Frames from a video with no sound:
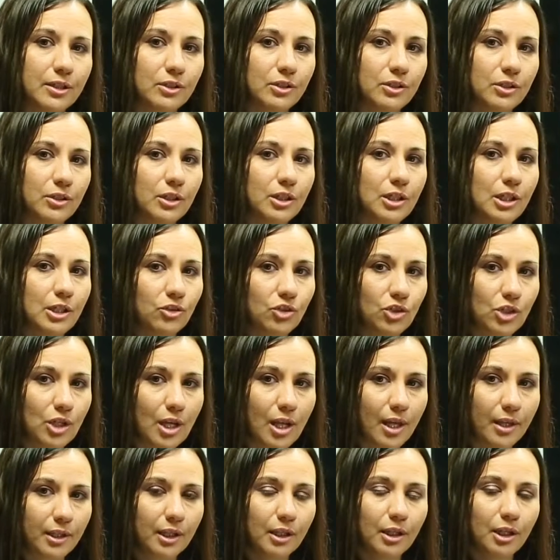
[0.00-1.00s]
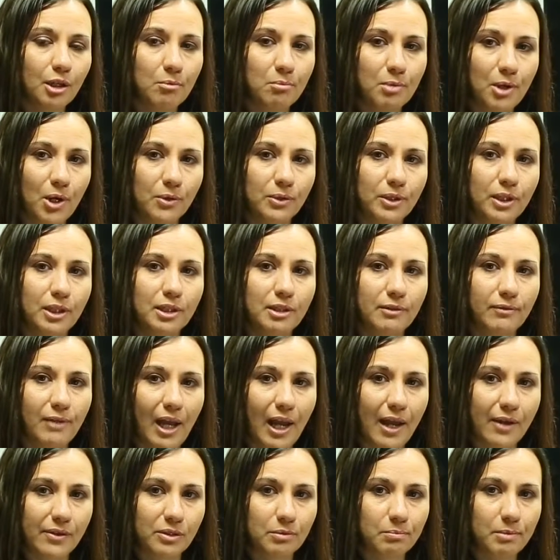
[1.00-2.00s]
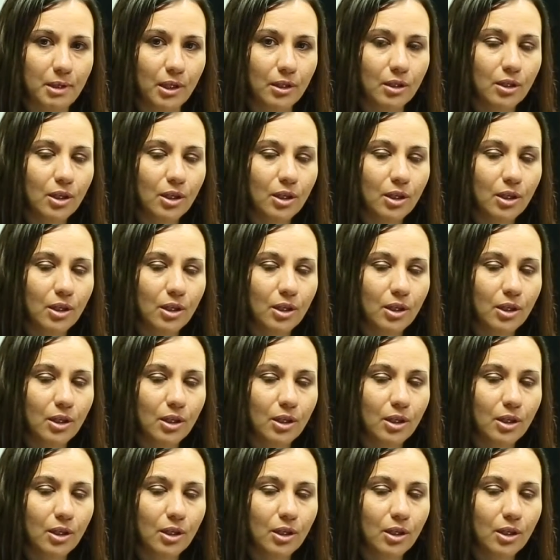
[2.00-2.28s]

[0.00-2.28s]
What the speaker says: into the genetic component of asthma.